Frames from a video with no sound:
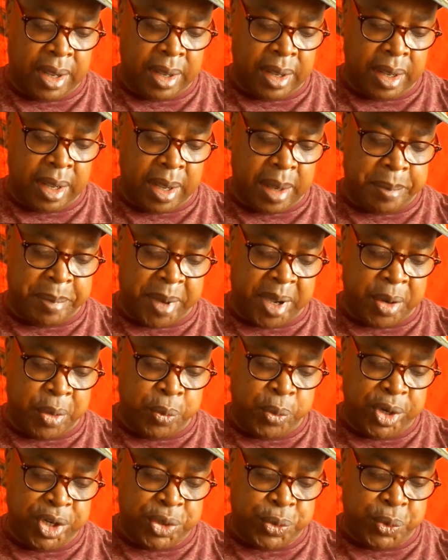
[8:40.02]
about
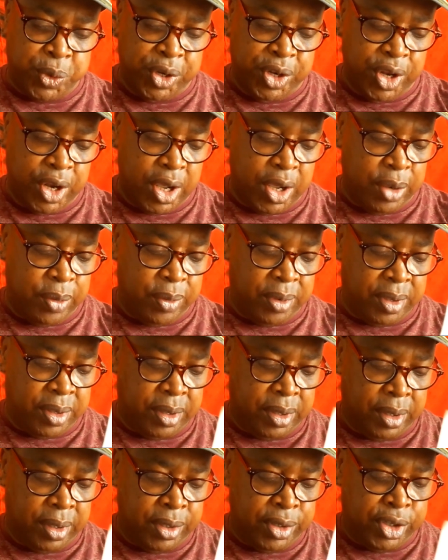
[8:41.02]
which we know
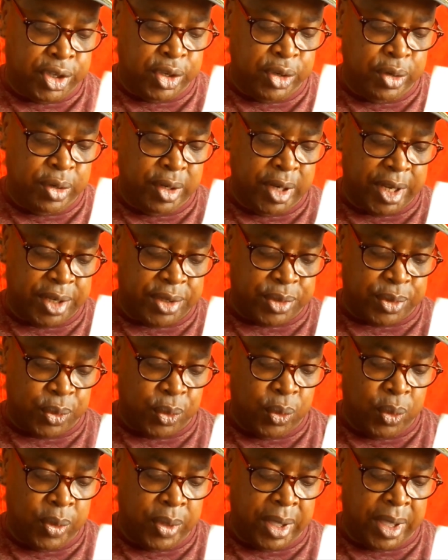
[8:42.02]
too little
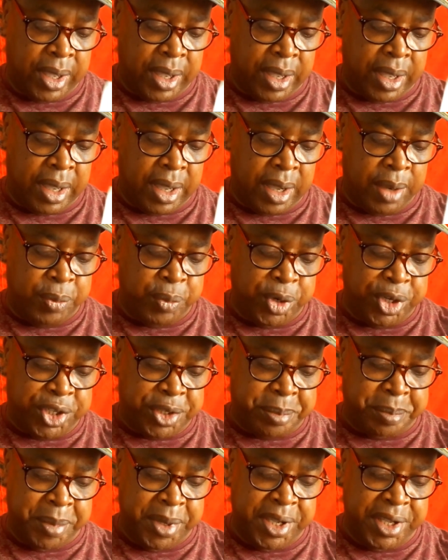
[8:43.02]
and which
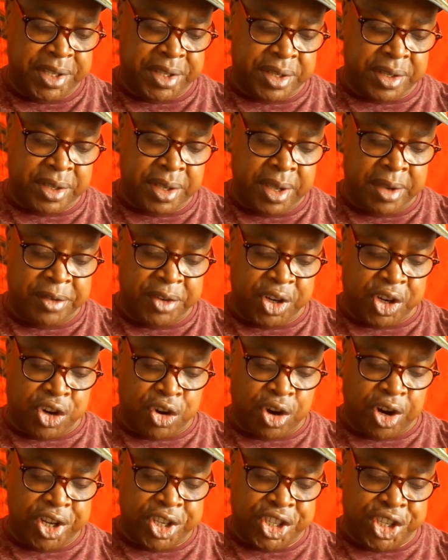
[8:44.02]
meets the
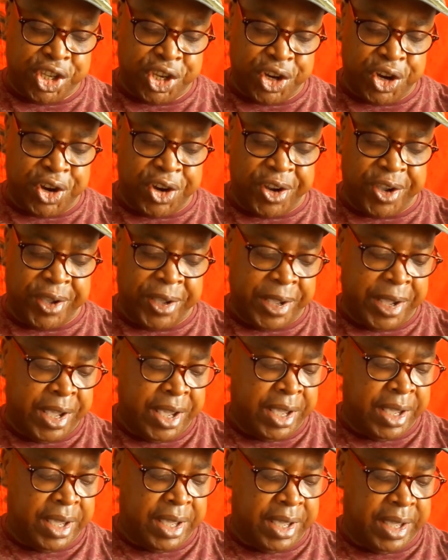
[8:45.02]
criteria
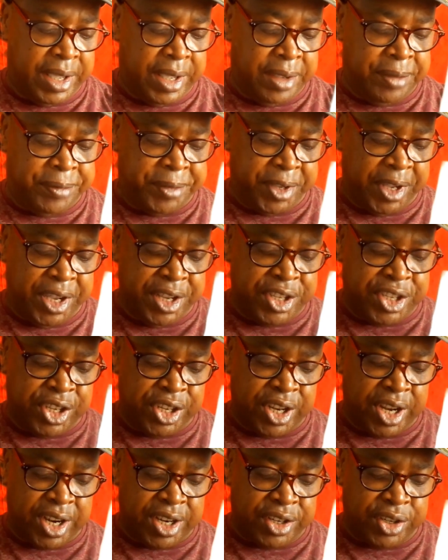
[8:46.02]
in the
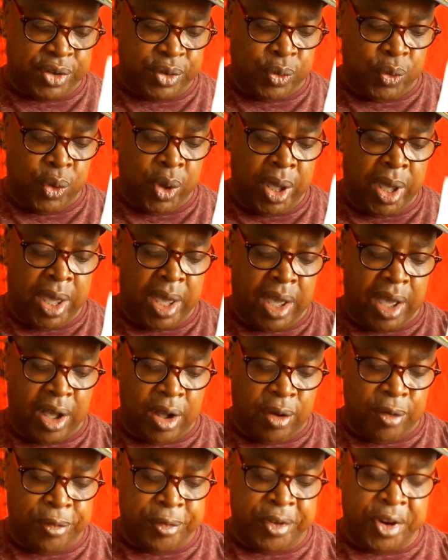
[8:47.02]
international
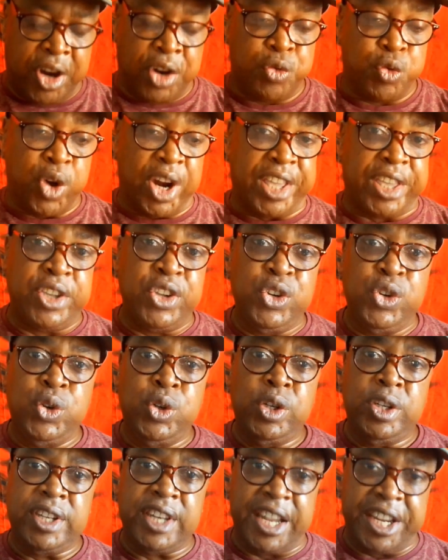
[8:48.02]
health
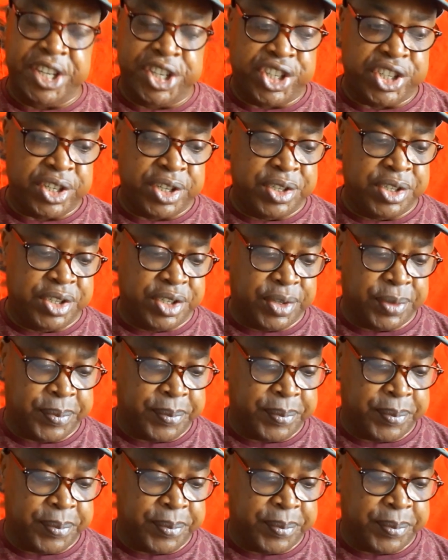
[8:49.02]
regulations.